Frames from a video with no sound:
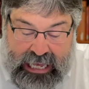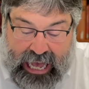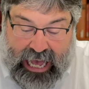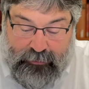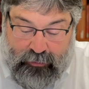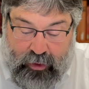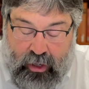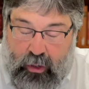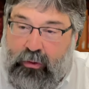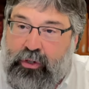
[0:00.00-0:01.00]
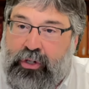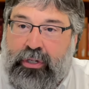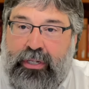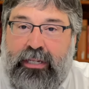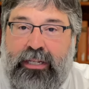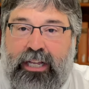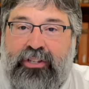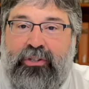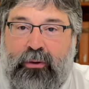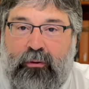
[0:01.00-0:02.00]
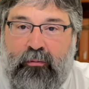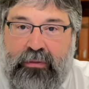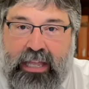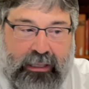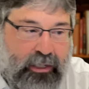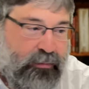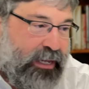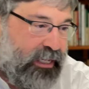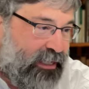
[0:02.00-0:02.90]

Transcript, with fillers: Um, you shouldn't assume that this means